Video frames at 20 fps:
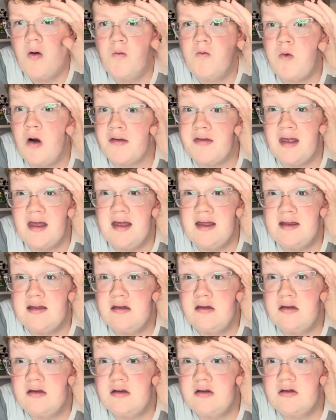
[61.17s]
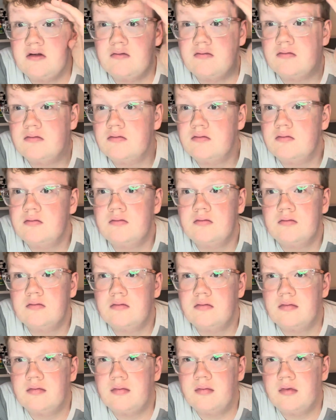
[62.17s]
wasn't
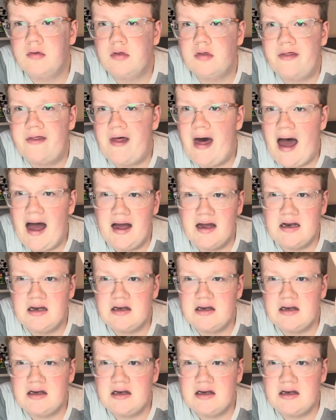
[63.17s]
that